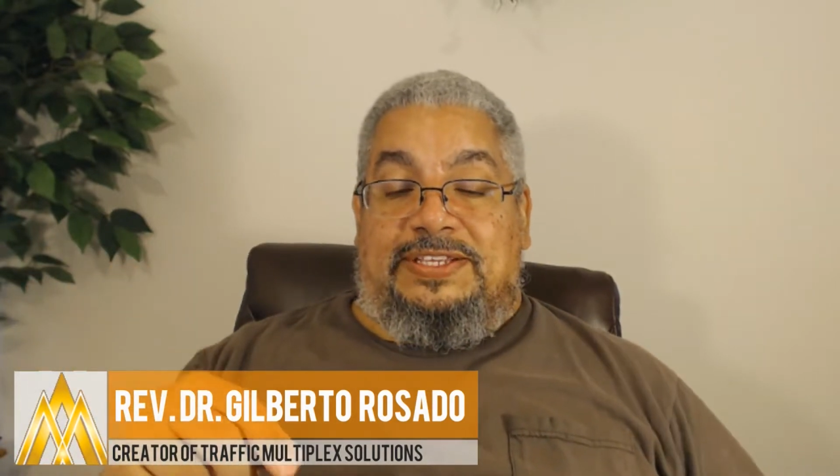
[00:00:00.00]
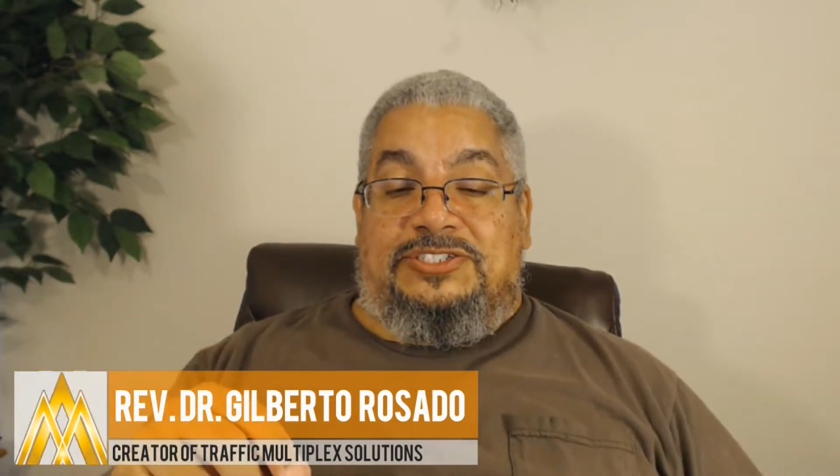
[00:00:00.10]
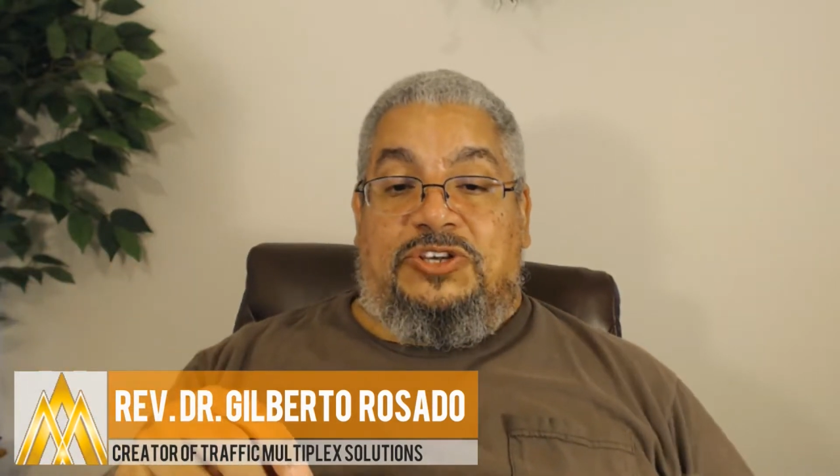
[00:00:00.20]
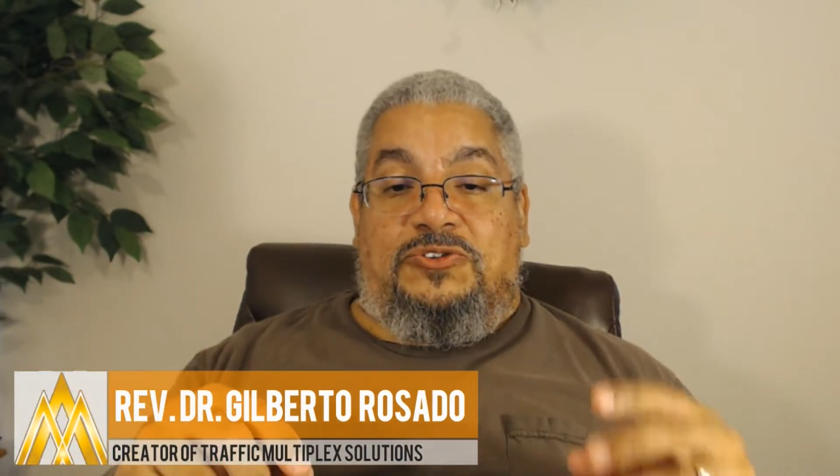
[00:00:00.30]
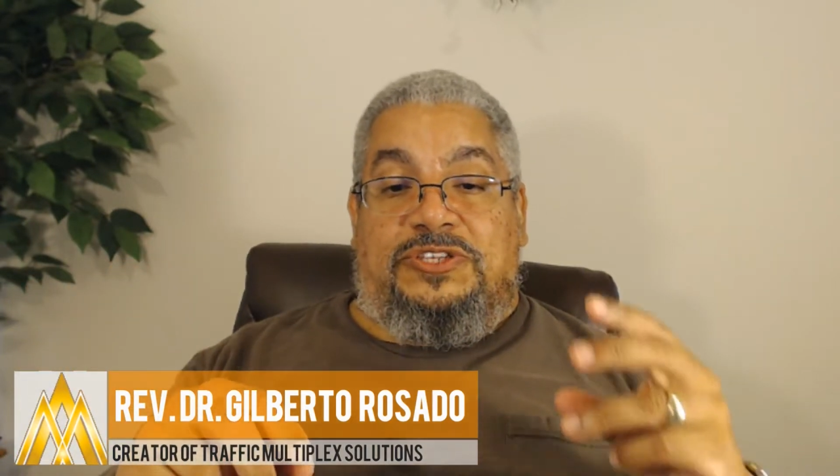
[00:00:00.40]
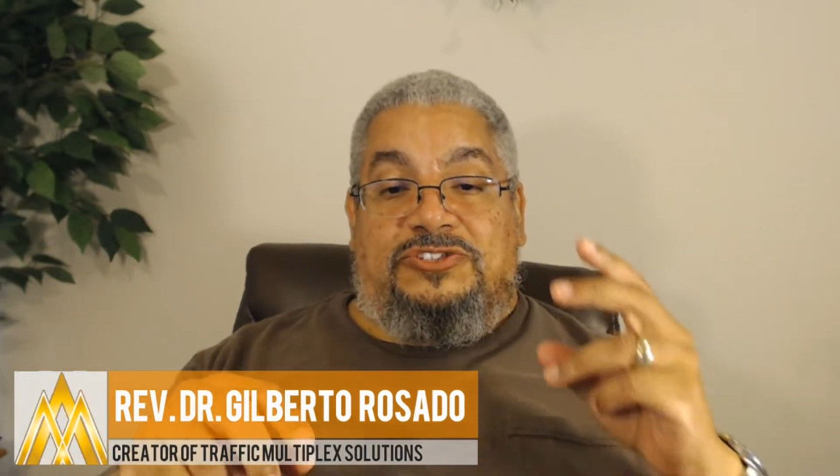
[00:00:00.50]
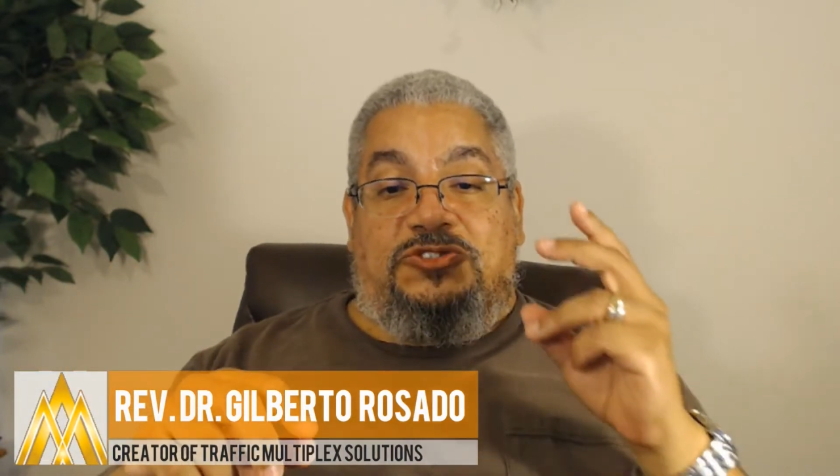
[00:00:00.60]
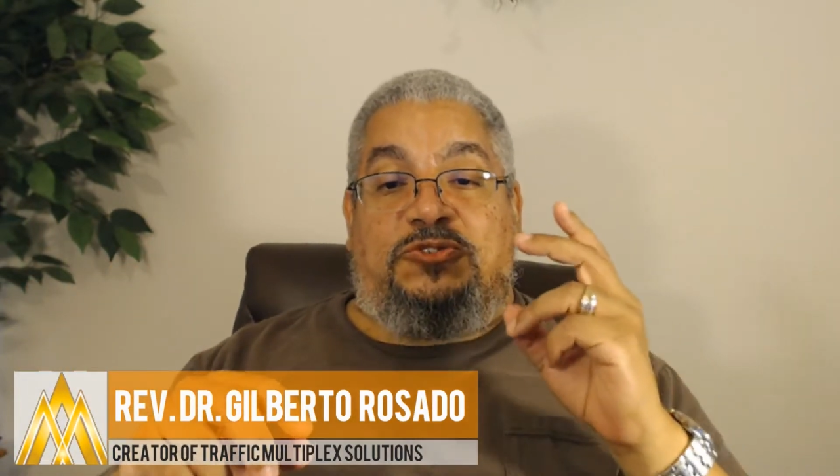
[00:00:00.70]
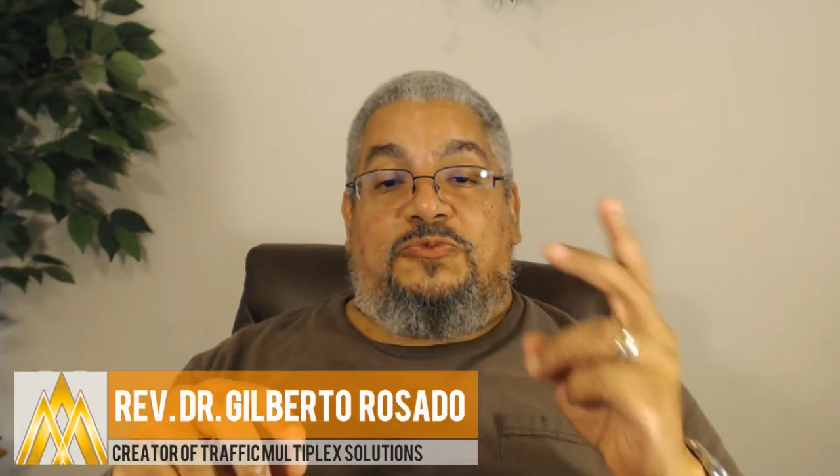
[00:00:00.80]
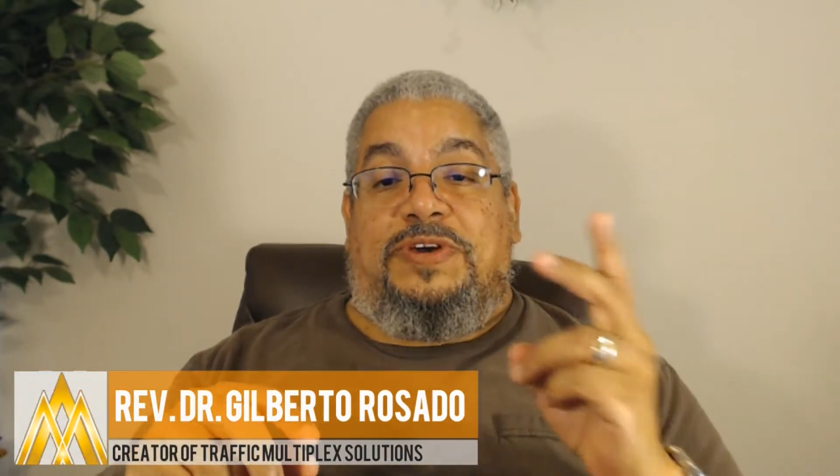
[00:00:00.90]
So
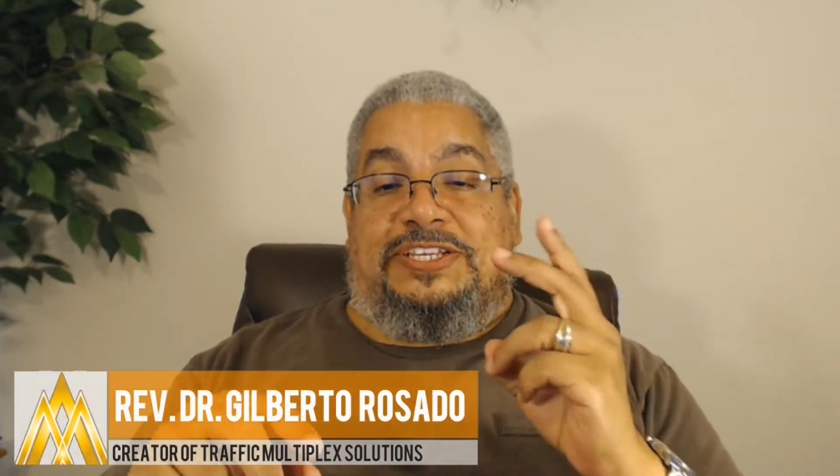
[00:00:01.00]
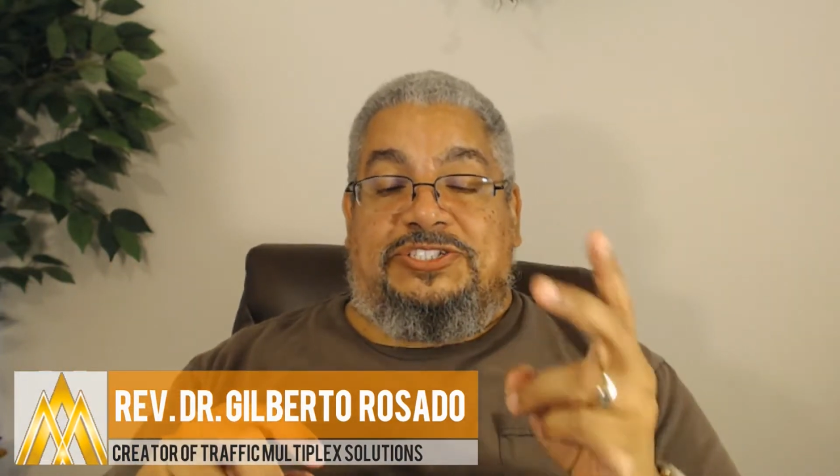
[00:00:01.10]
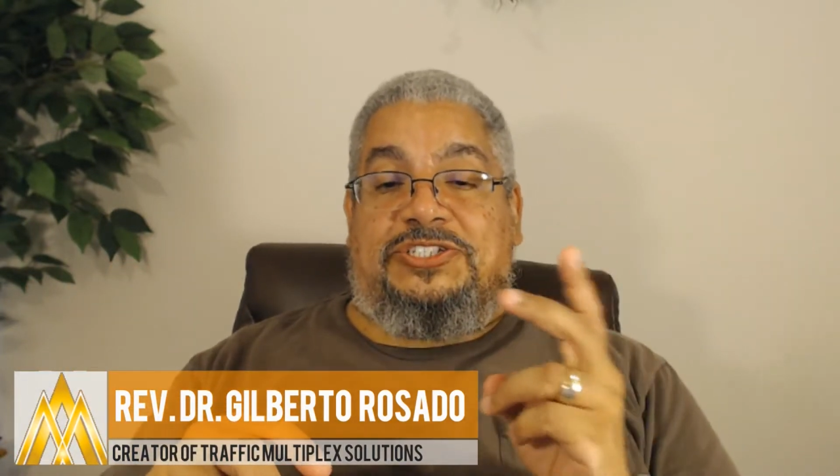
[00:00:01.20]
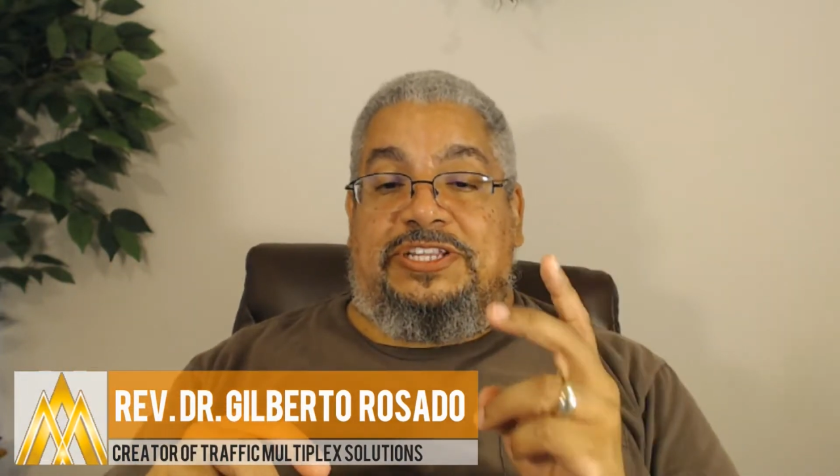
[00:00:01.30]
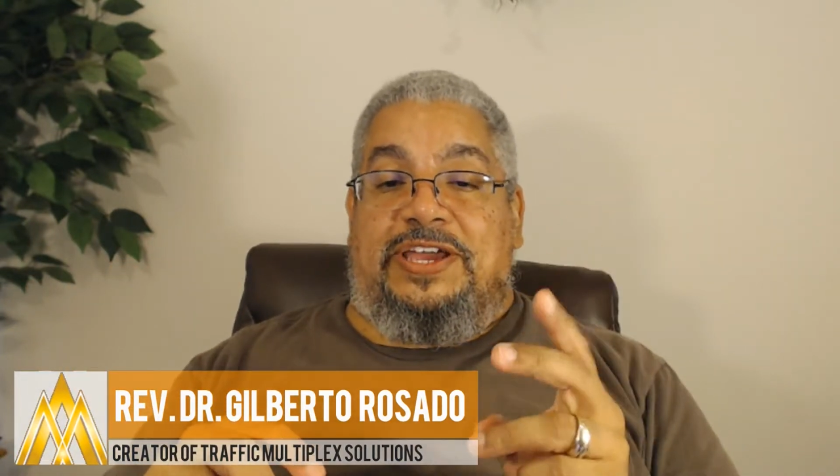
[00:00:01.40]
there's two ways to